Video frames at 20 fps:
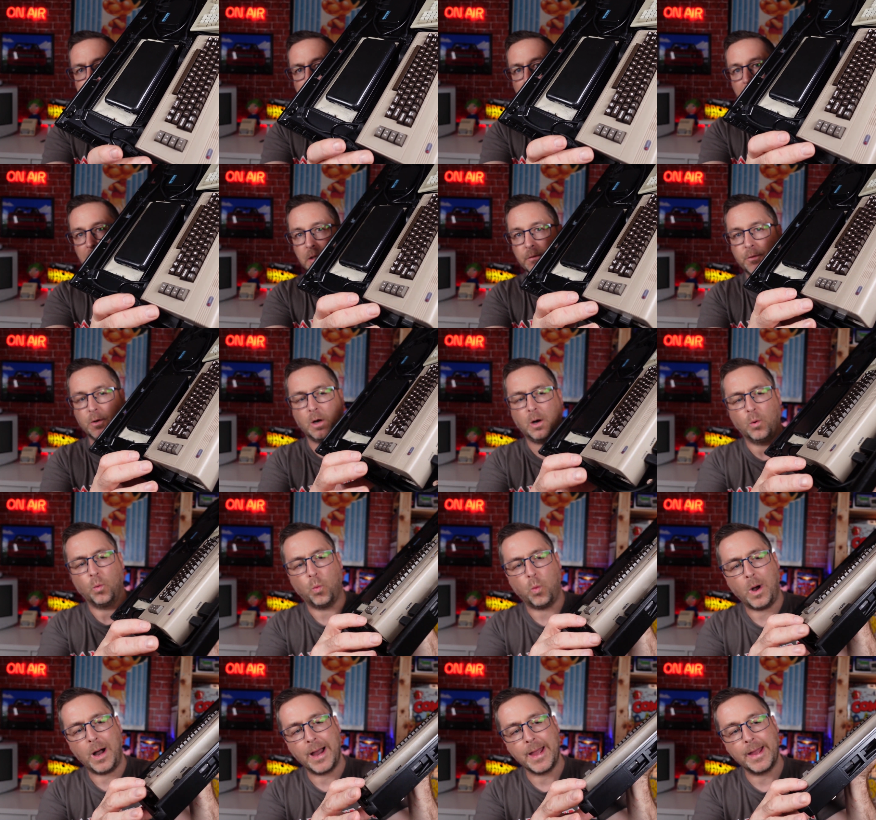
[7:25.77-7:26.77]
and you've got a
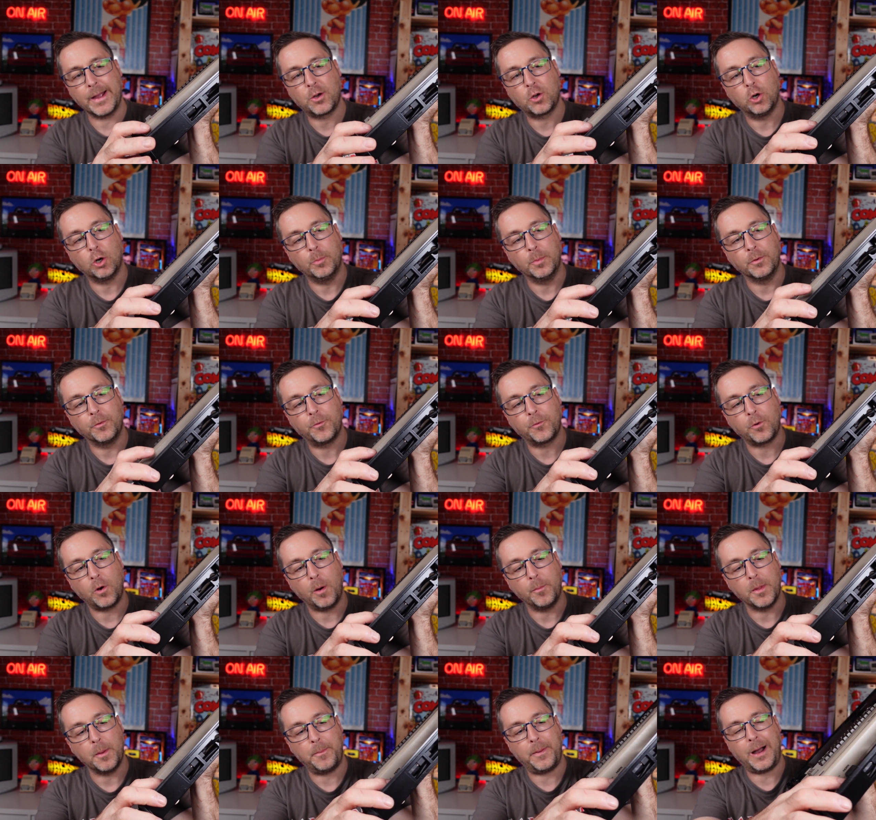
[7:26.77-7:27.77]
wire coming
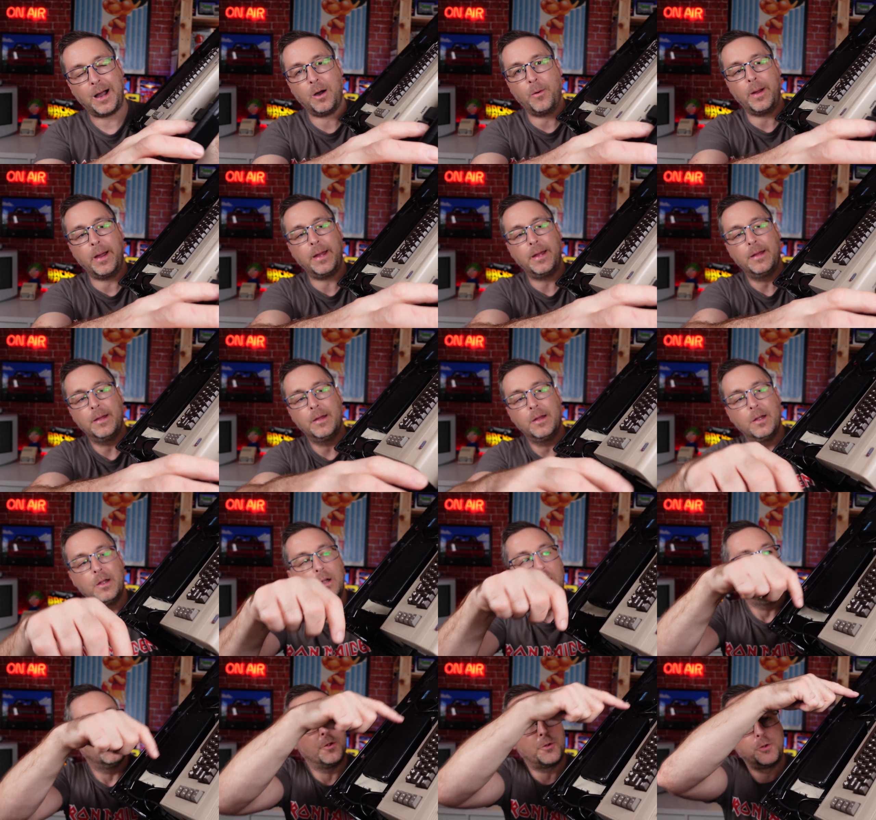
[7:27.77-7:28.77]
from the power
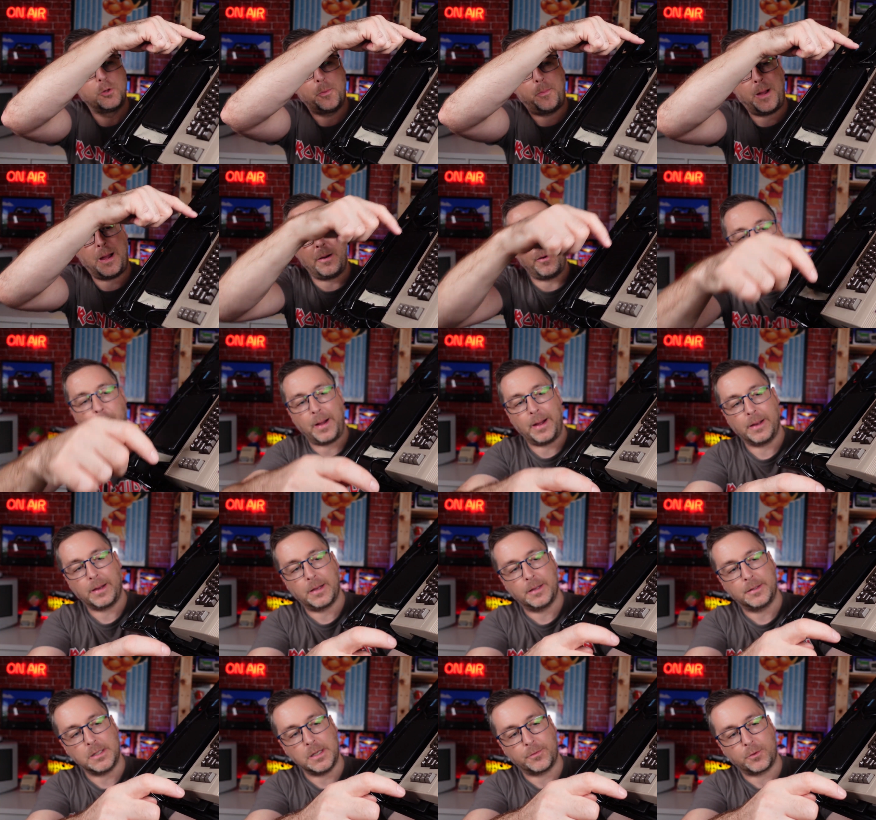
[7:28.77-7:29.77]
through the power
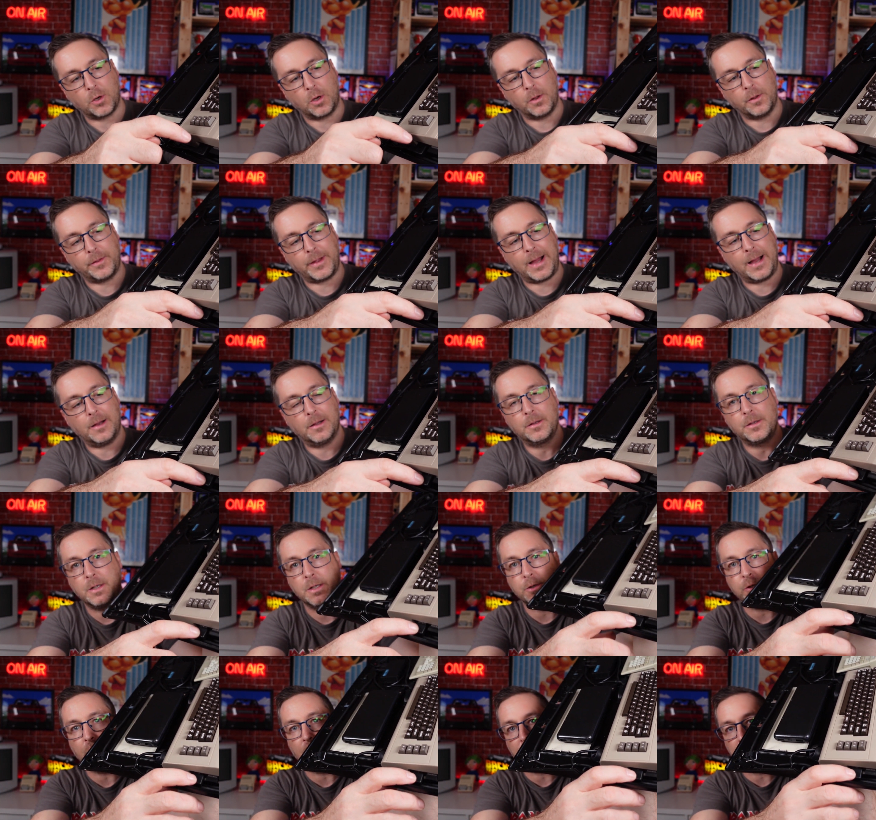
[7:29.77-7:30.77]
bank. You've got that is your